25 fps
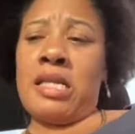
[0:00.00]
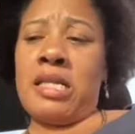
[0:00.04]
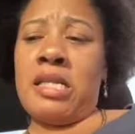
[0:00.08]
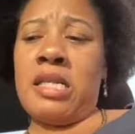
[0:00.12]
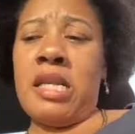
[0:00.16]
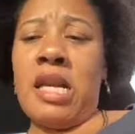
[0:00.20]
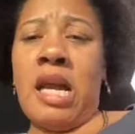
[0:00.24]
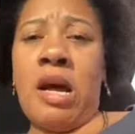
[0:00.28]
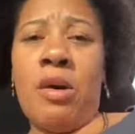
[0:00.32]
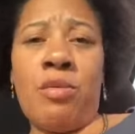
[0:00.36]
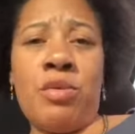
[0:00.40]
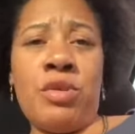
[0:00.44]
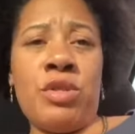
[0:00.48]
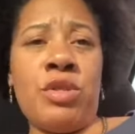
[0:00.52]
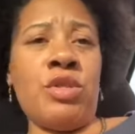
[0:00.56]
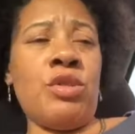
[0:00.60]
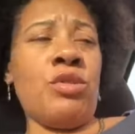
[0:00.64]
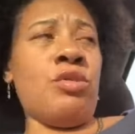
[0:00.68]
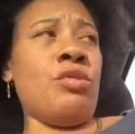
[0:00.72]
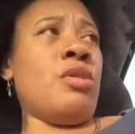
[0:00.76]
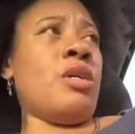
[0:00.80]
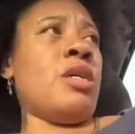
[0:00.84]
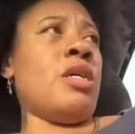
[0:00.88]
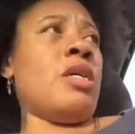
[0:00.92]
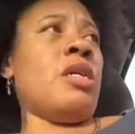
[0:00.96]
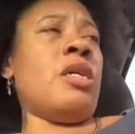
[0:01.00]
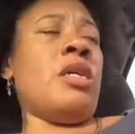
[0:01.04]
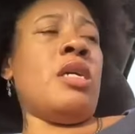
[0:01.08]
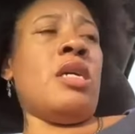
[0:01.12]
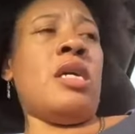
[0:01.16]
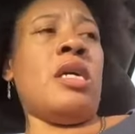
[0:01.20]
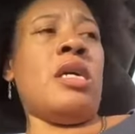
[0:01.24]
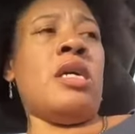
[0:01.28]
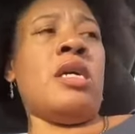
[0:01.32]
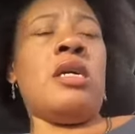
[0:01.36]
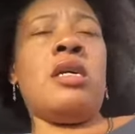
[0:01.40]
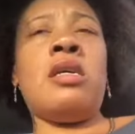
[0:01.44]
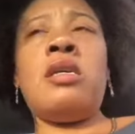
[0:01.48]
I said I was doing.
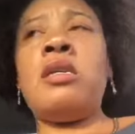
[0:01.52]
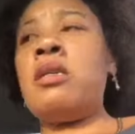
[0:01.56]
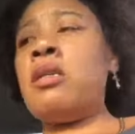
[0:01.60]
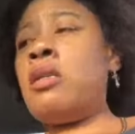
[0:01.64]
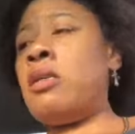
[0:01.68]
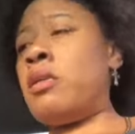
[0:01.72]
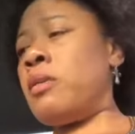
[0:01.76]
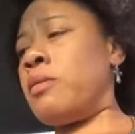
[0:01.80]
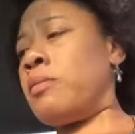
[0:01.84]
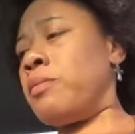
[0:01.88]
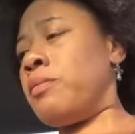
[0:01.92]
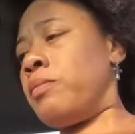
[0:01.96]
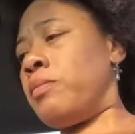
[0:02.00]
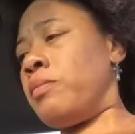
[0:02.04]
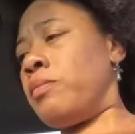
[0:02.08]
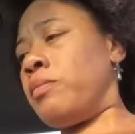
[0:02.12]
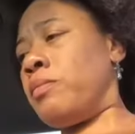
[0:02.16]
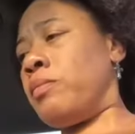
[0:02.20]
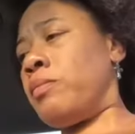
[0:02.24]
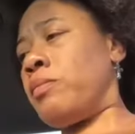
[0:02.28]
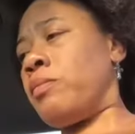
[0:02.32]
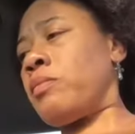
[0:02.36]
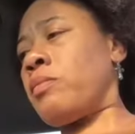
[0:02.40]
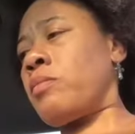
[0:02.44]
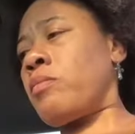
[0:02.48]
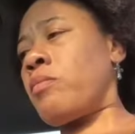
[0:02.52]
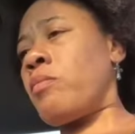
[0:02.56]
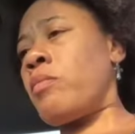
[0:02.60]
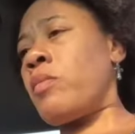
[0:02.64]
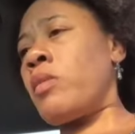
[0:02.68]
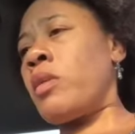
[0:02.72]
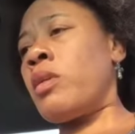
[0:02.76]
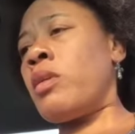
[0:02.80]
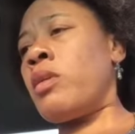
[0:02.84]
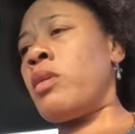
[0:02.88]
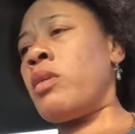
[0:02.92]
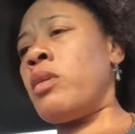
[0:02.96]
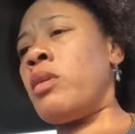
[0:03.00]
And Your change will be up in here.
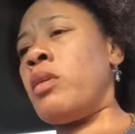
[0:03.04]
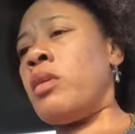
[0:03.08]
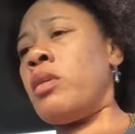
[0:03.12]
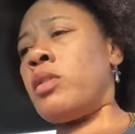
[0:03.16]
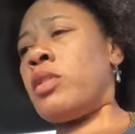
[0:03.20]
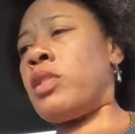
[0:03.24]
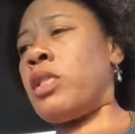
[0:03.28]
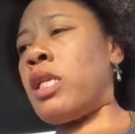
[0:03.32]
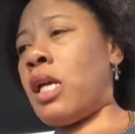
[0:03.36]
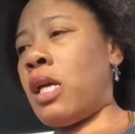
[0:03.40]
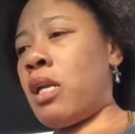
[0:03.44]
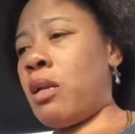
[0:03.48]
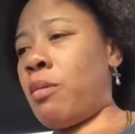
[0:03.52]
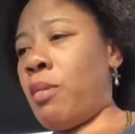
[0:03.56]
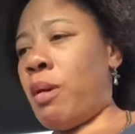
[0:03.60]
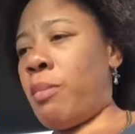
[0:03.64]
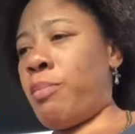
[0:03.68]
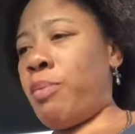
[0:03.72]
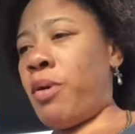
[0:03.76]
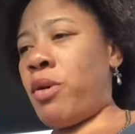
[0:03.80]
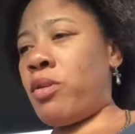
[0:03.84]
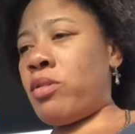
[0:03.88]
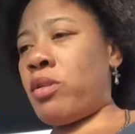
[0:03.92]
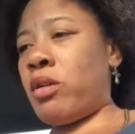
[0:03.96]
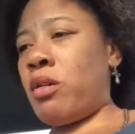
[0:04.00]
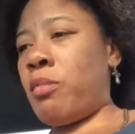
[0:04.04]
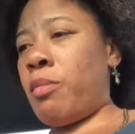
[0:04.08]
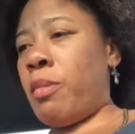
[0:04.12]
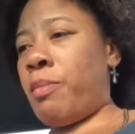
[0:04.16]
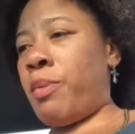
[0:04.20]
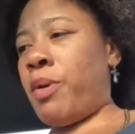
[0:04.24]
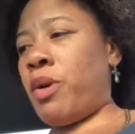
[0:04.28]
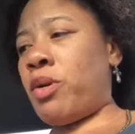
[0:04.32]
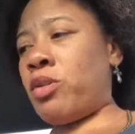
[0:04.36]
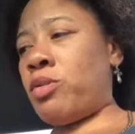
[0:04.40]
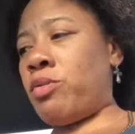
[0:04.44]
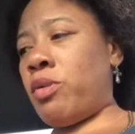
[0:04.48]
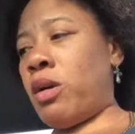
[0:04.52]
Stick it in my purse. Look at my
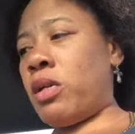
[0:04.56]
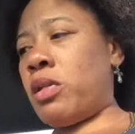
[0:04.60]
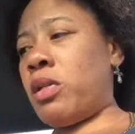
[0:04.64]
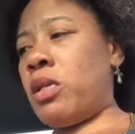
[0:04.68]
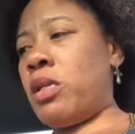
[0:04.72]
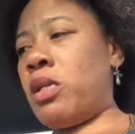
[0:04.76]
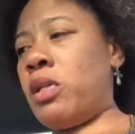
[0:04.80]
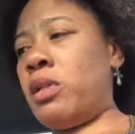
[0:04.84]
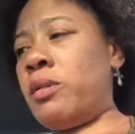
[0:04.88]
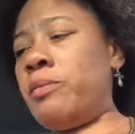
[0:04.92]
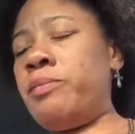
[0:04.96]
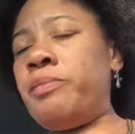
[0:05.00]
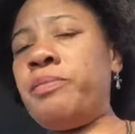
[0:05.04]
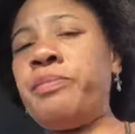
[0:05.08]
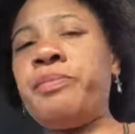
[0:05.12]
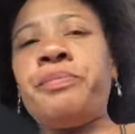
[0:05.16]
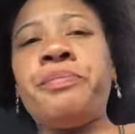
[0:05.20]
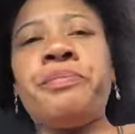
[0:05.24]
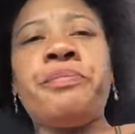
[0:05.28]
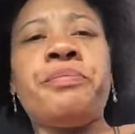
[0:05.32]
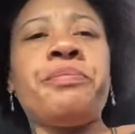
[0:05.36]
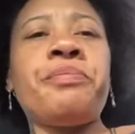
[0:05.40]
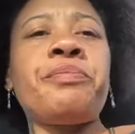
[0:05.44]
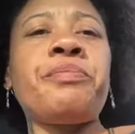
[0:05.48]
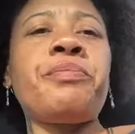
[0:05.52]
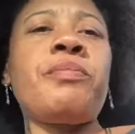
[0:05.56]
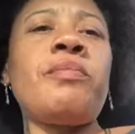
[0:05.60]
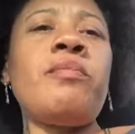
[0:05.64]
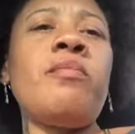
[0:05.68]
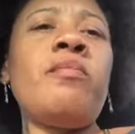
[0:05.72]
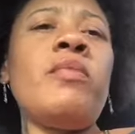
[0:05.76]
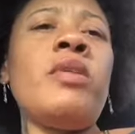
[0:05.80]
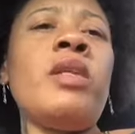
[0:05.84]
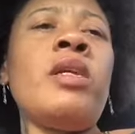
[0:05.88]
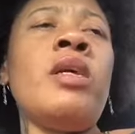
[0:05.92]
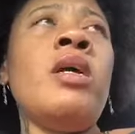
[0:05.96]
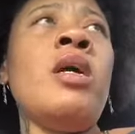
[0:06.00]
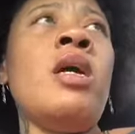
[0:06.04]
purse right
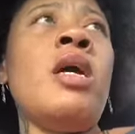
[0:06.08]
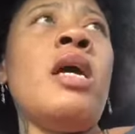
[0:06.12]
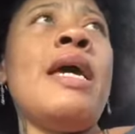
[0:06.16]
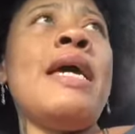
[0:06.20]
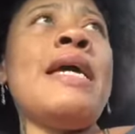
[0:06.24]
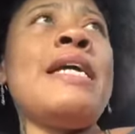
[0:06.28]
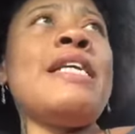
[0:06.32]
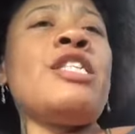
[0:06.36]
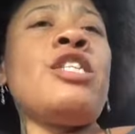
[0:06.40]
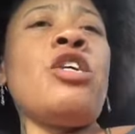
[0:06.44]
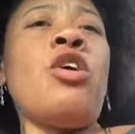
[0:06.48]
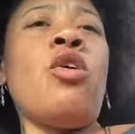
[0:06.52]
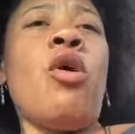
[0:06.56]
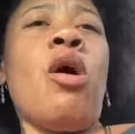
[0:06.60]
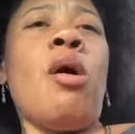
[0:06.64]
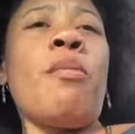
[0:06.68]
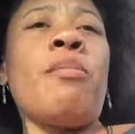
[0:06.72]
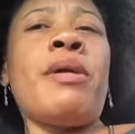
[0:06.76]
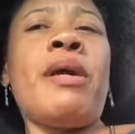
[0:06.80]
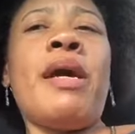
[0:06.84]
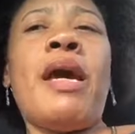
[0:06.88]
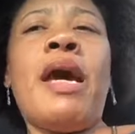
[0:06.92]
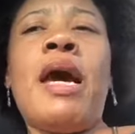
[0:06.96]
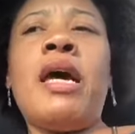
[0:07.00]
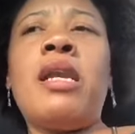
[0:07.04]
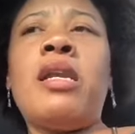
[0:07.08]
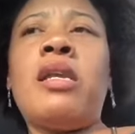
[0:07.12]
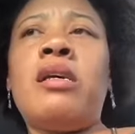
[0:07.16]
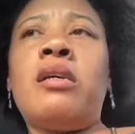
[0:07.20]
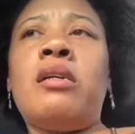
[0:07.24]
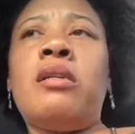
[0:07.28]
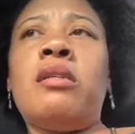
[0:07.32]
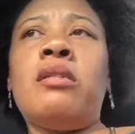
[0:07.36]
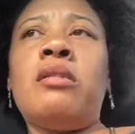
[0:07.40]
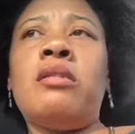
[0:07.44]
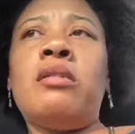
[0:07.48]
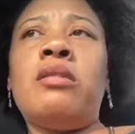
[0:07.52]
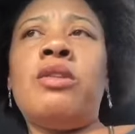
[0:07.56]
there. And so I'm kind
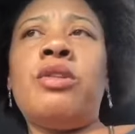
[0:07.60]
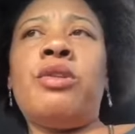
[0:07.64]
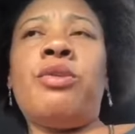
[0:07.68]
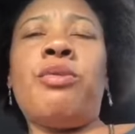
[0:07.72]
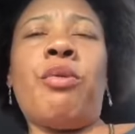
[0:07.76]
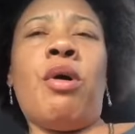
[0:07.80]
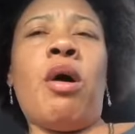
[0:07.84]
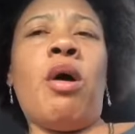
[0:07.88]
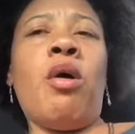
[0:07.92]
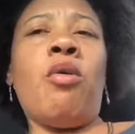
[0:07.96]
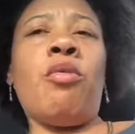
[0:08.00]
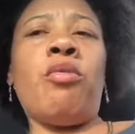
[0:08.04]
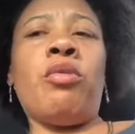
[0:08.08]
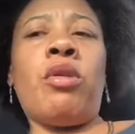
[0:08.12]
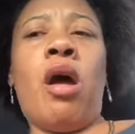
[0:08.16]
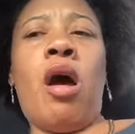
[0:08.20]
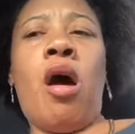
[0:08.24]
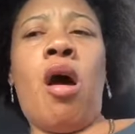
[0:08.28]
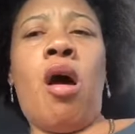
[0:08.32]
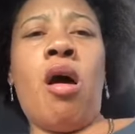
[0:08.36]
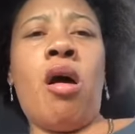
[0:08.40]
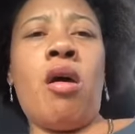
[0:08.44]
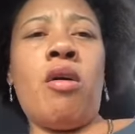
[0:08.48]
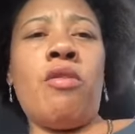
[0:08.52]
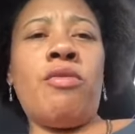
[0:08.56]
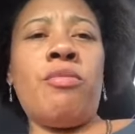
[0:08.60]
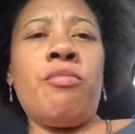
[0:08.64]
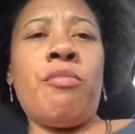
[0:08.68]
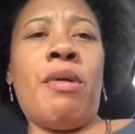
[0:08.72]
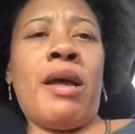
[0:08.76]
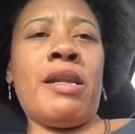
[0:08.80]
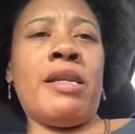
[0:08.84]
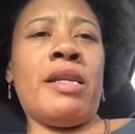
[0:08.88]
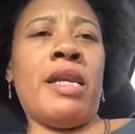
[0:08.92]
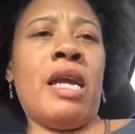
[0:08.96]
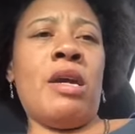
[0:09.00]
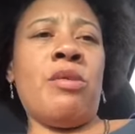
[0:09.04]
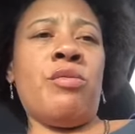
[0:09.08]
of thrown off.
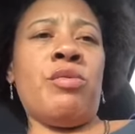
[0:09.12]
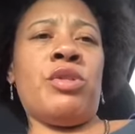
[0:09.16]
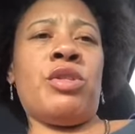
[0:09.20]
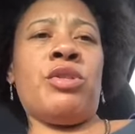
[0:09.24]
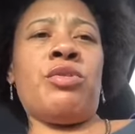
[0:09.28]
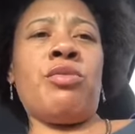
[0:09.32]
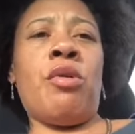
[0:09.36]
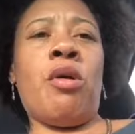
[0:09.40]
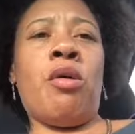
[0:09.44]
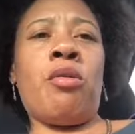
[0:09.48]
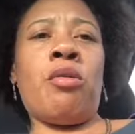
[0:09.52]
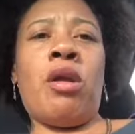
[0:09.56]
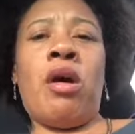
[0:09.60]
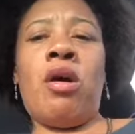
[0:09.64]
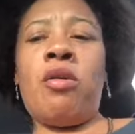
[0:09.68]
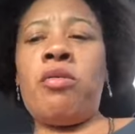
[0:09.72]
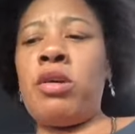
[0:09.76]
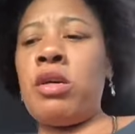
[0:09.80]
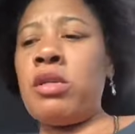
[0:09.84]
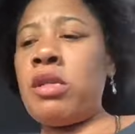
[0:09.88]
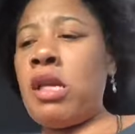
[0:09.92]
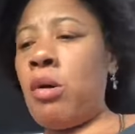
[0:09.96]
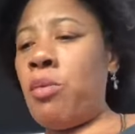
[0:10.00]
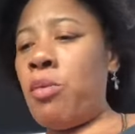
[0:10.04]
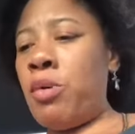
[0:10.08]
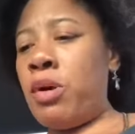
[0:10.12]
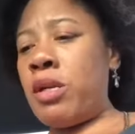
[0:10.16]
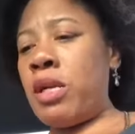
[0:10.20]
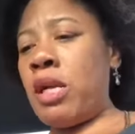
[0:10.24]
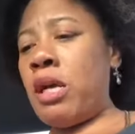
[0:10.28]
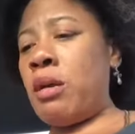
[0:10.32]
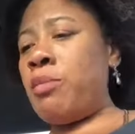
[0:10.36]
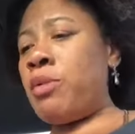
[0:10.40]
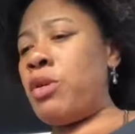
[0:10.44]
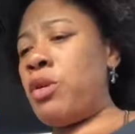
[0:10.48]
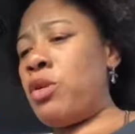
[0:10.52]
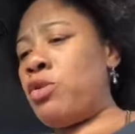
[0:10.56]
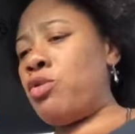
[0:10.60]
My day was thrown off because I wasn't
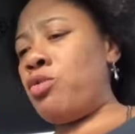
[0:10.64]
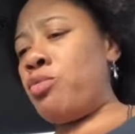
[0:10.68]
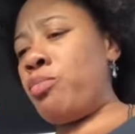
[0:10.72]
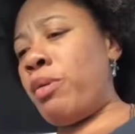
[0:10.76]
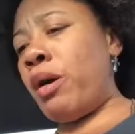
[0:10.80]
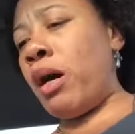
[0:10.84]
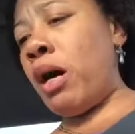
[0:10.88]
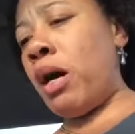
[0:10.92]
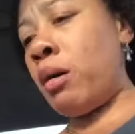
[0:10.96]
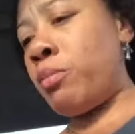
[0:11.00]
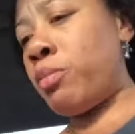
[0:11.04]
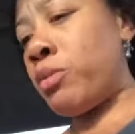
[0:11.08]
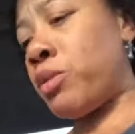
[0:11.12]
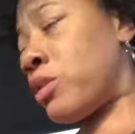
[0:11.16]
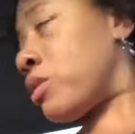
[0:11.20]
able to do Bible